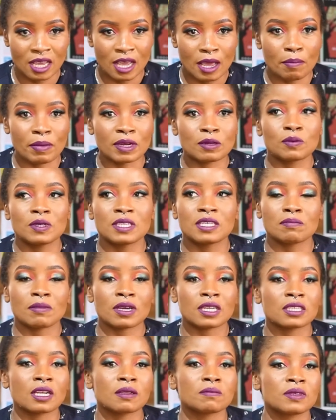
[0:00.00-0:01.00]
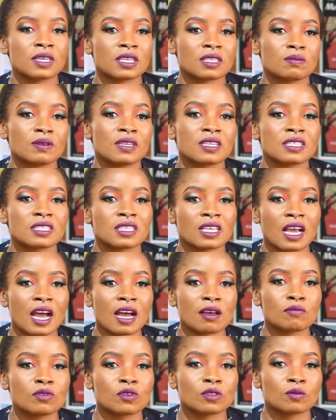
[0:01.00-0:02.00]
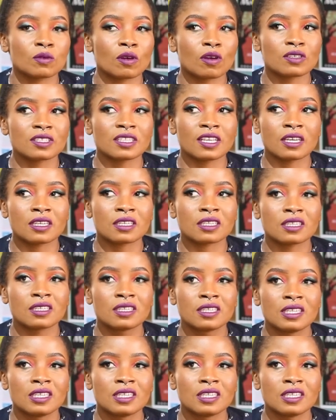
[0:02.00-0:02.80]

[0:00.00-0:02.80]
But pretty much I'll be experiencing abuse, because then